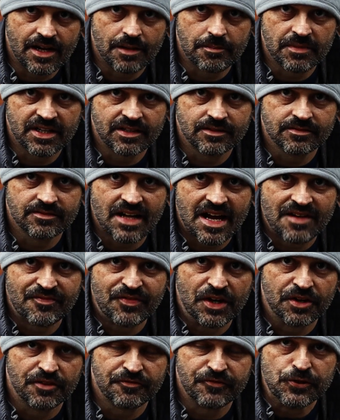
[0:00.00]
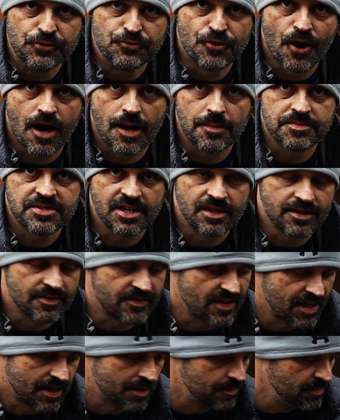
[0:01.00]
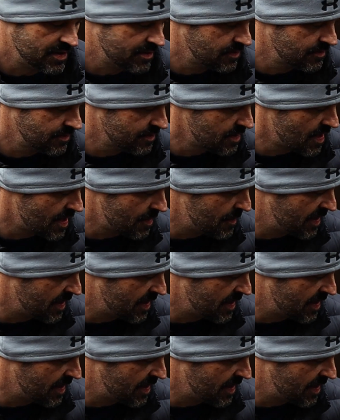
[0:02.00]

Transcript: I mean, I felt a few drops here and there, but not a